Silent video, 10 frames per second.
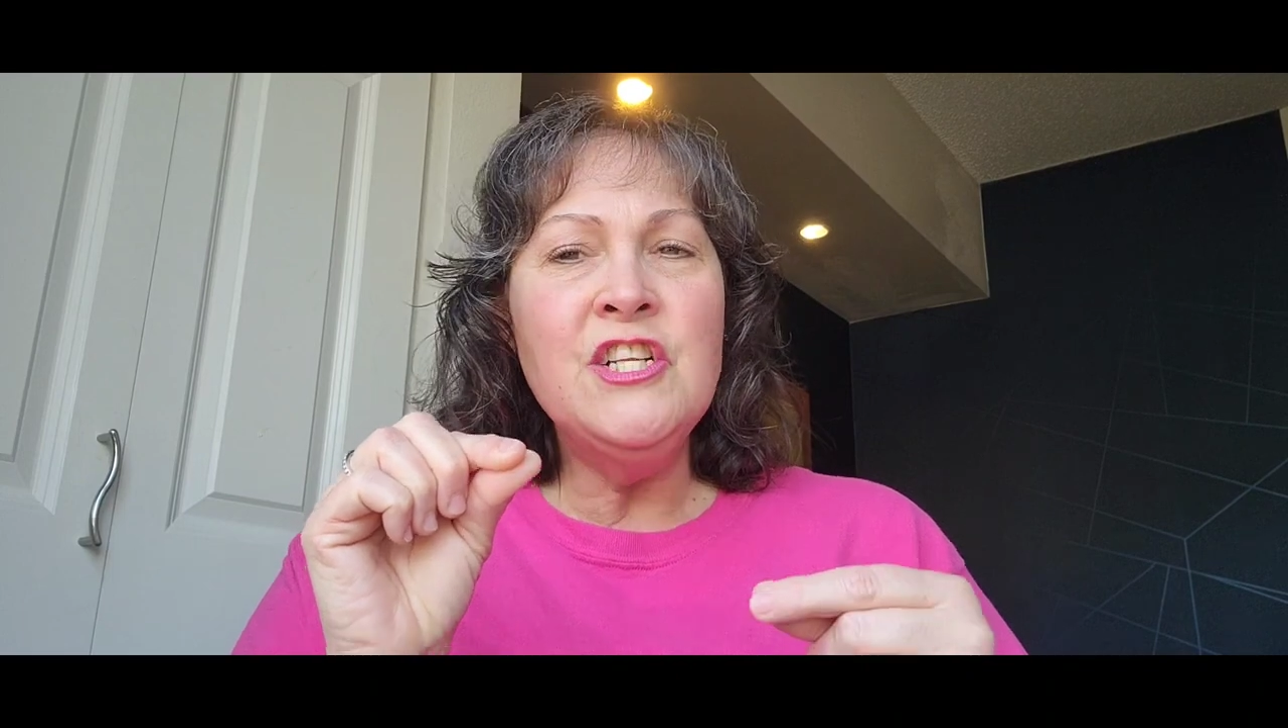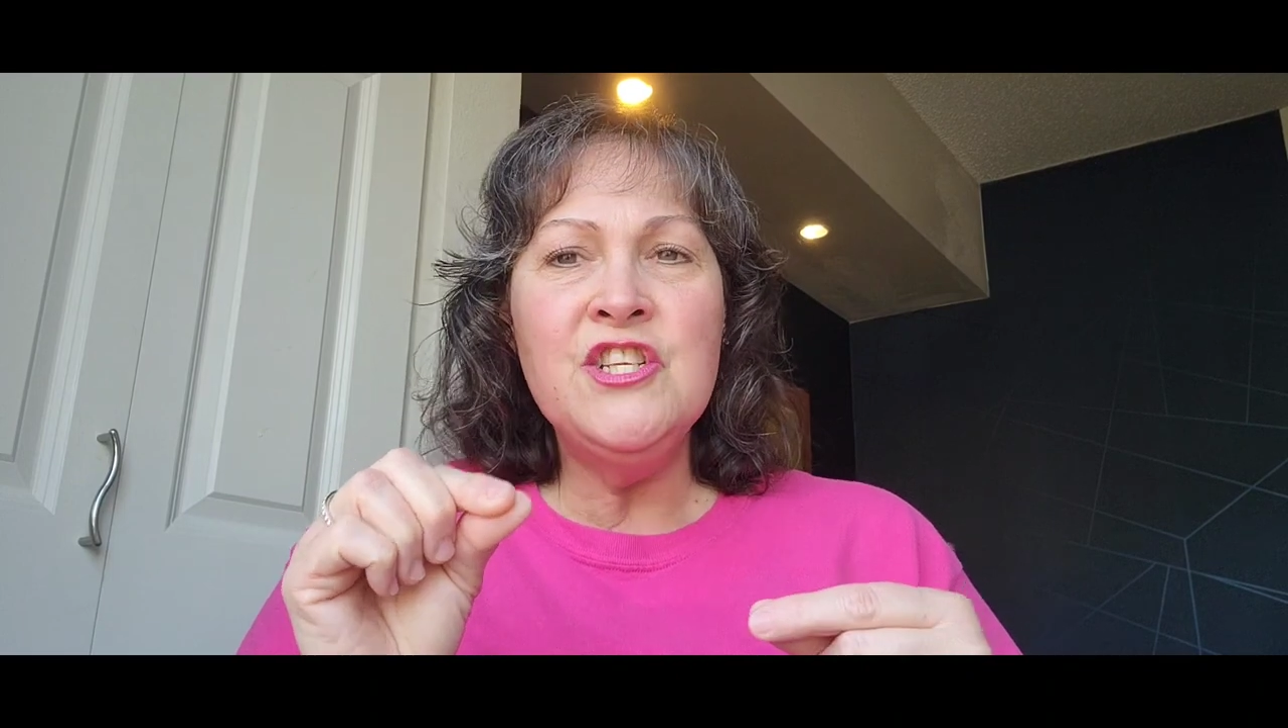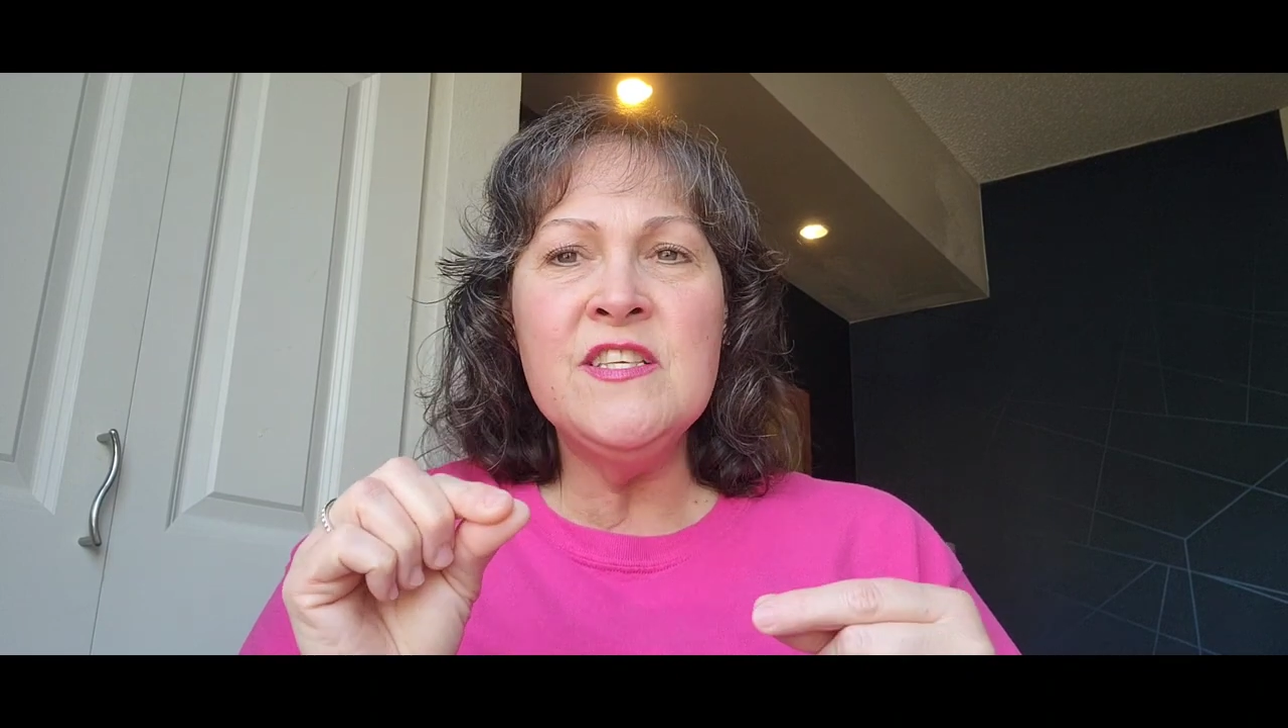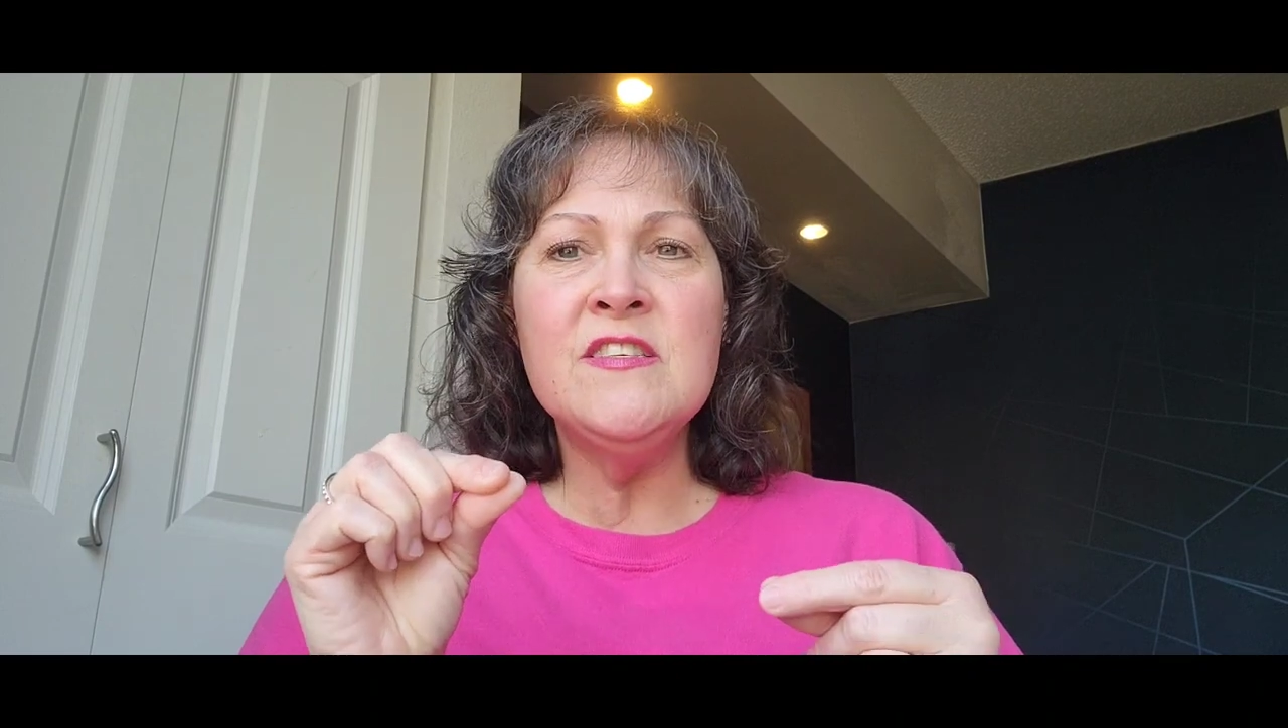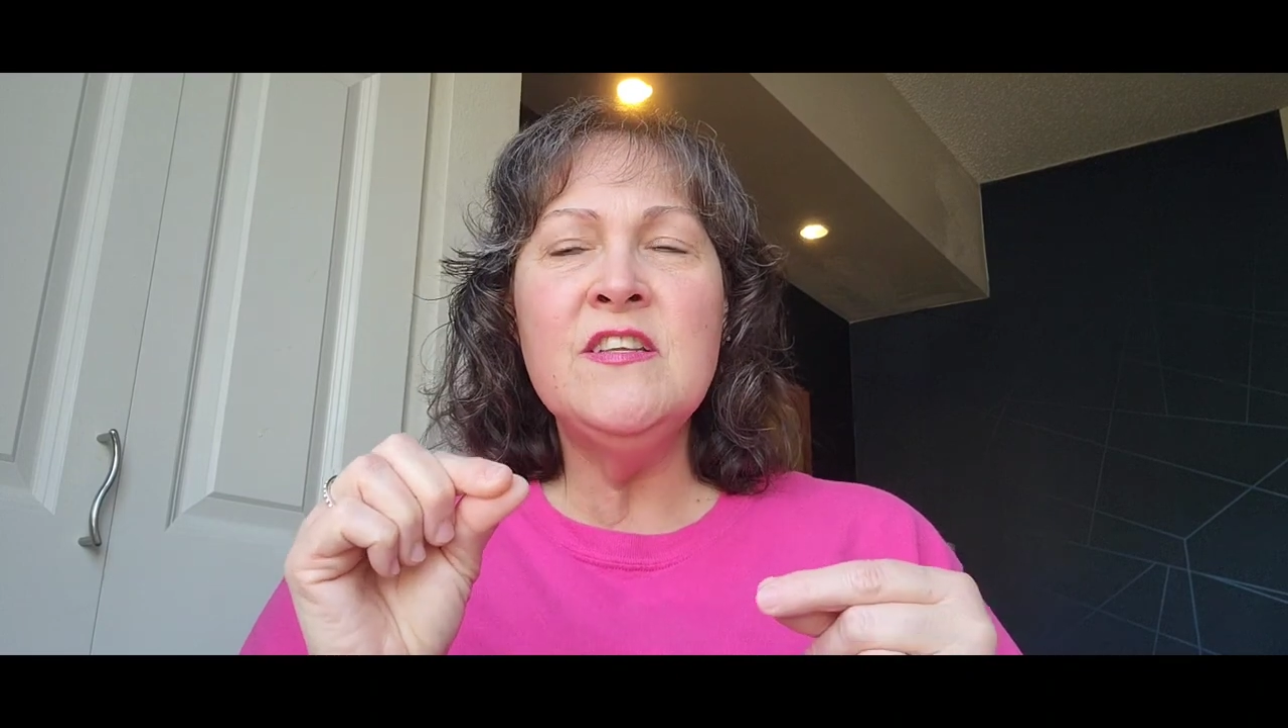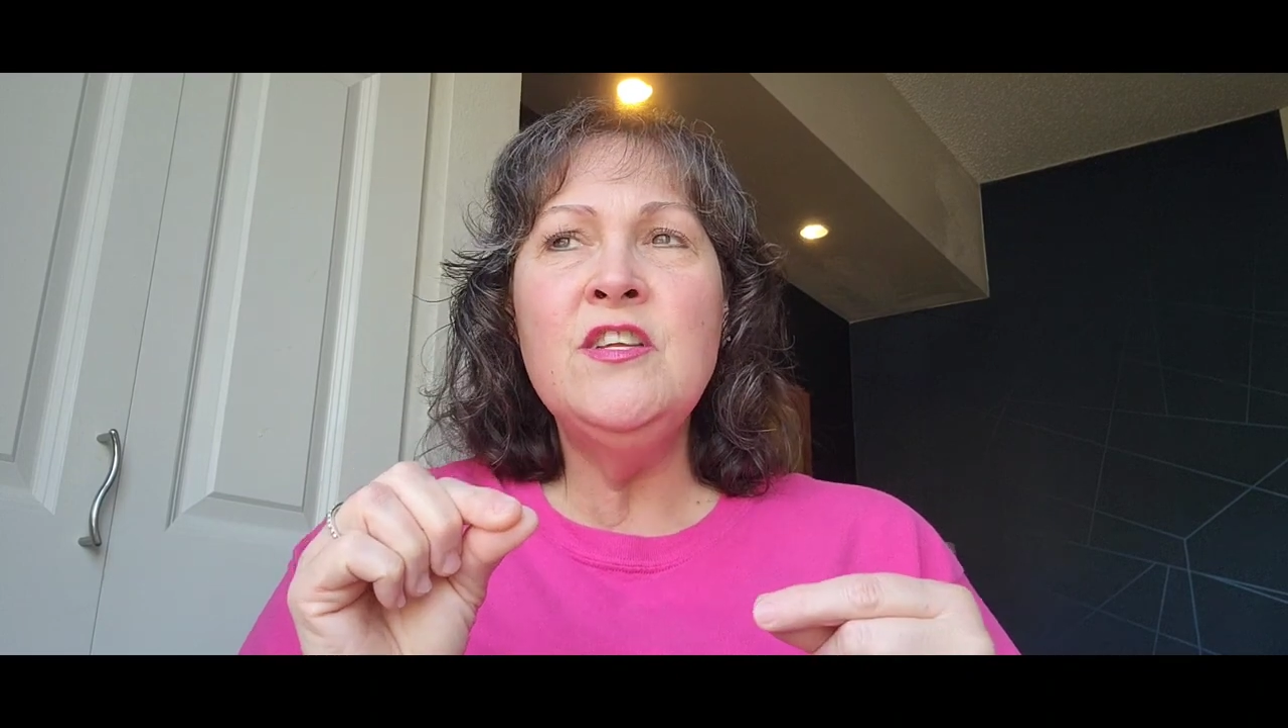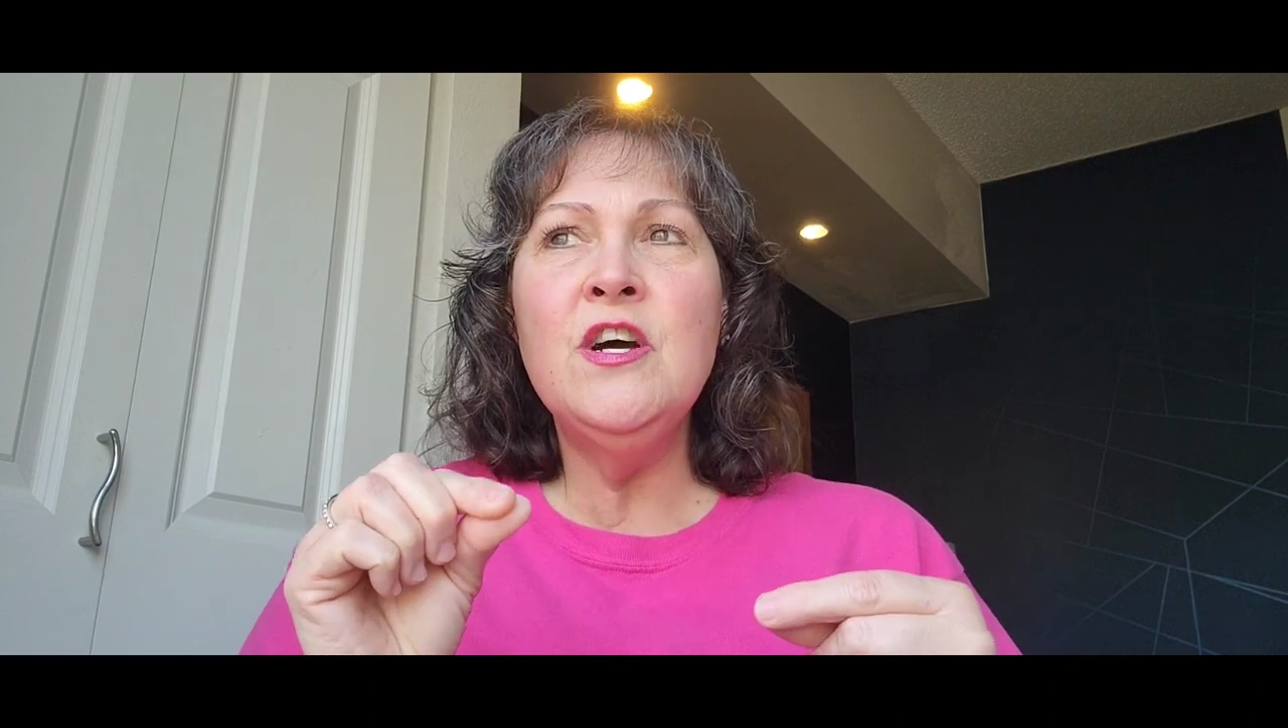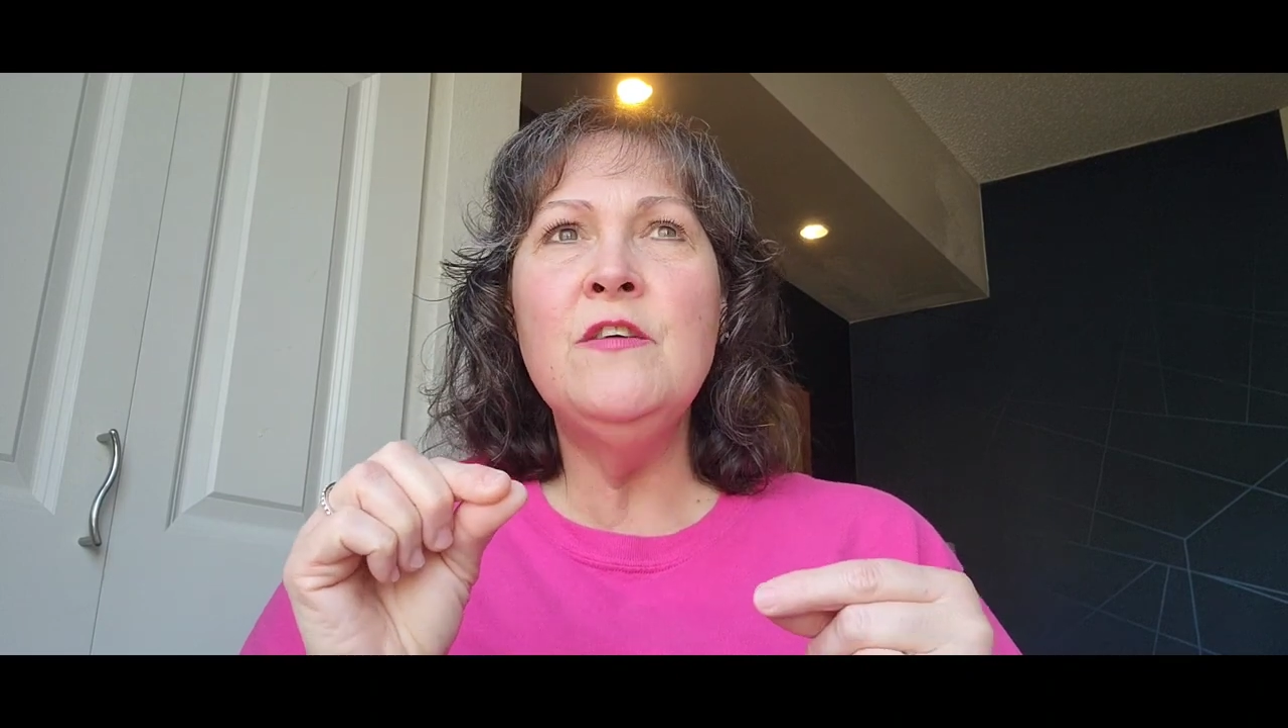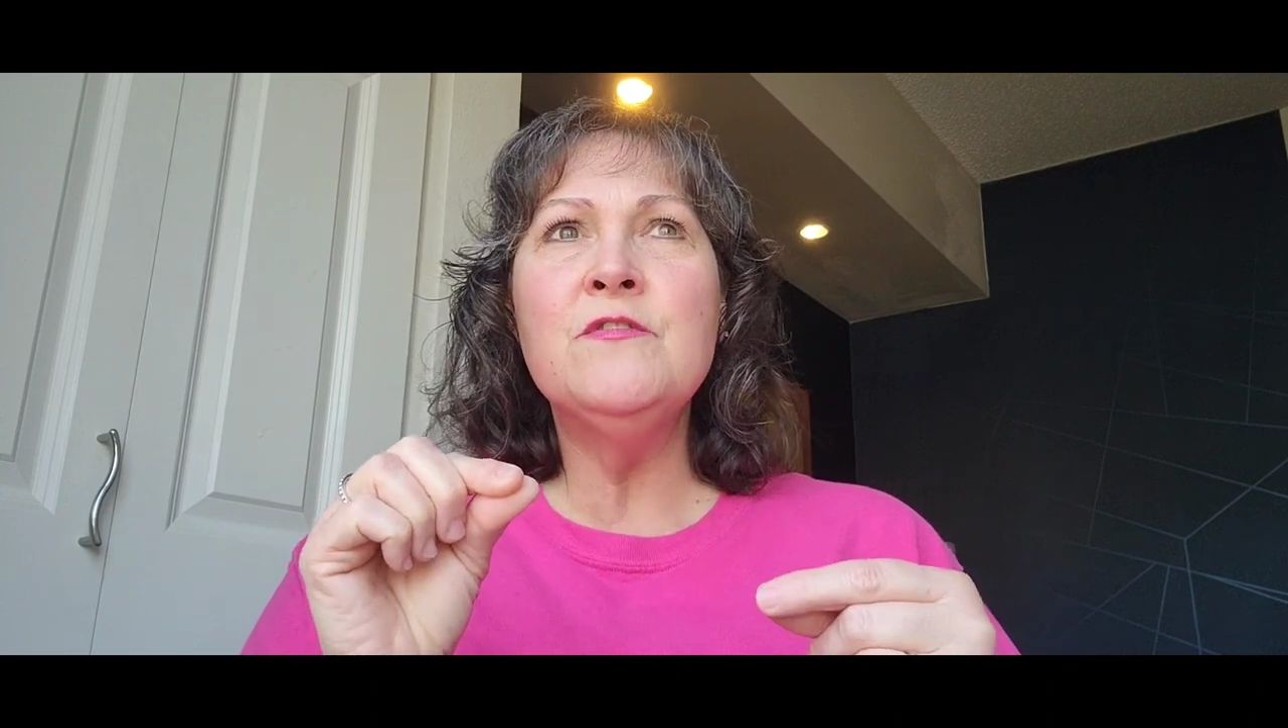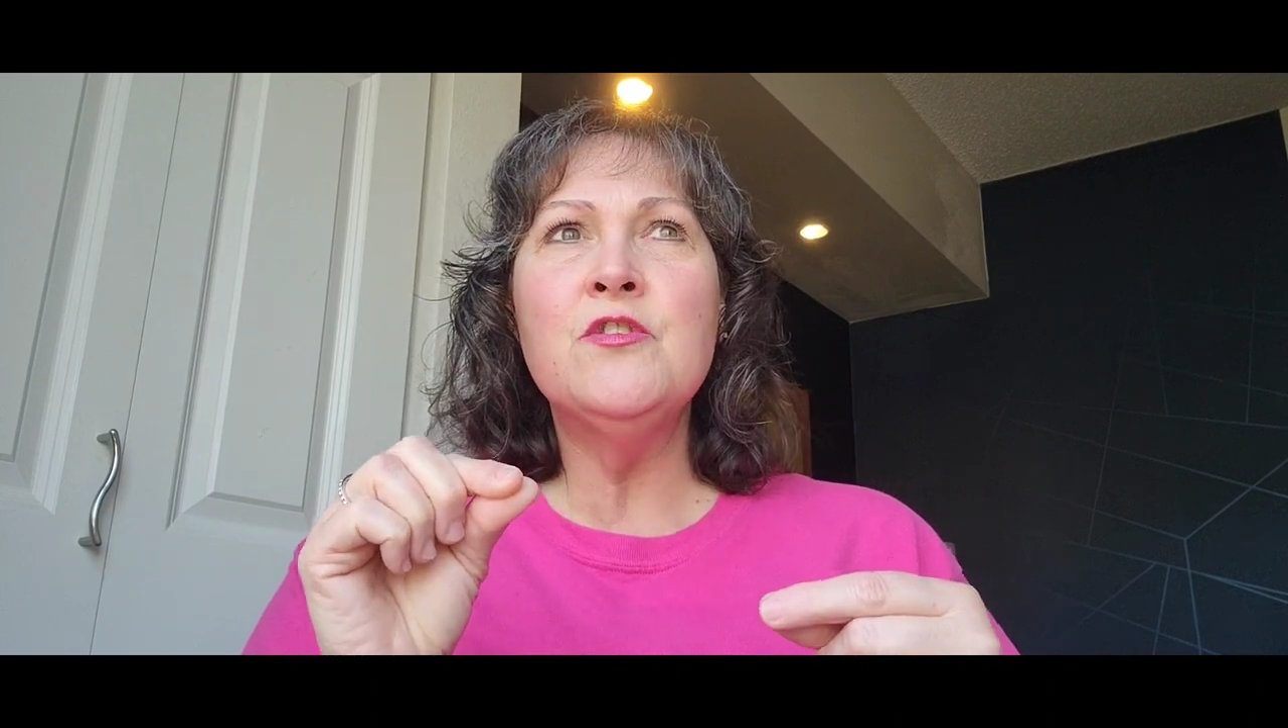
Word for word: just enough